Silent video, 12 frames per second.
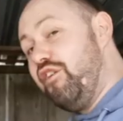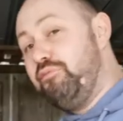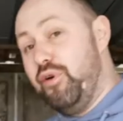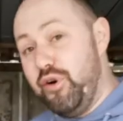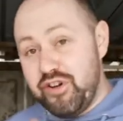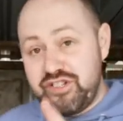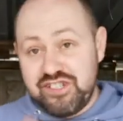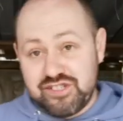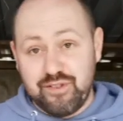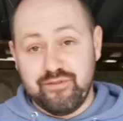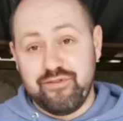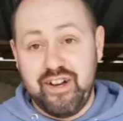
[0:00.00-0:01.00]
purchase
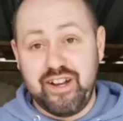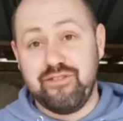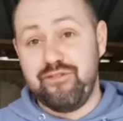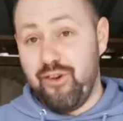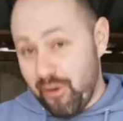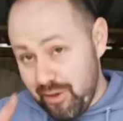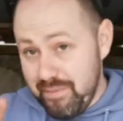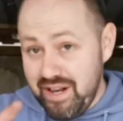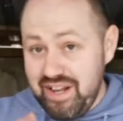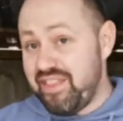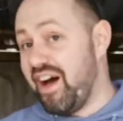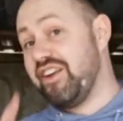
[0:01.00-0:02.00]
something for the
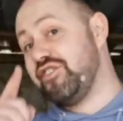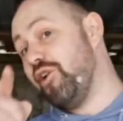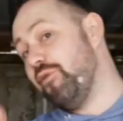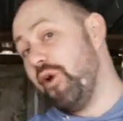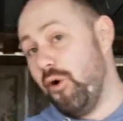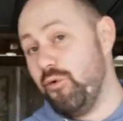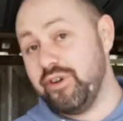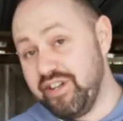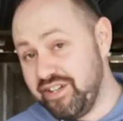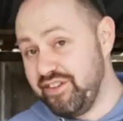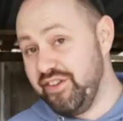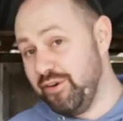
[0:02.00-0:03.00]
Mini that I don't own,
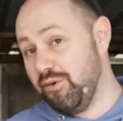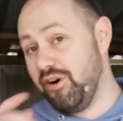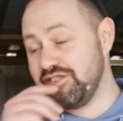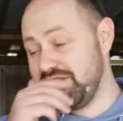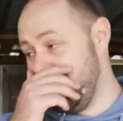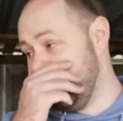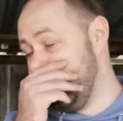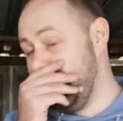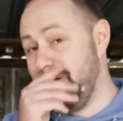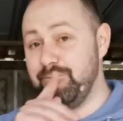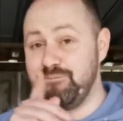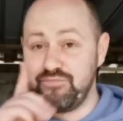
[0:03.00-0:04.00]
that you all say I don't
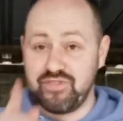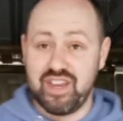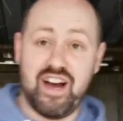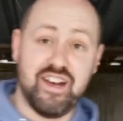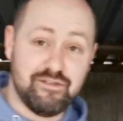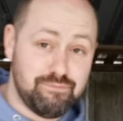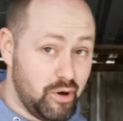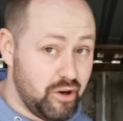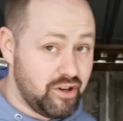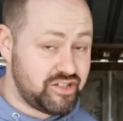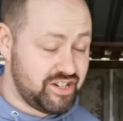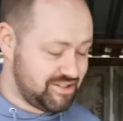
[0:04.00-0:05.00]
own. I have
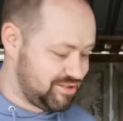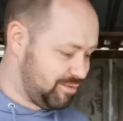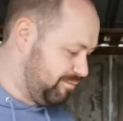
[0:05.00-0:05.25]
purchased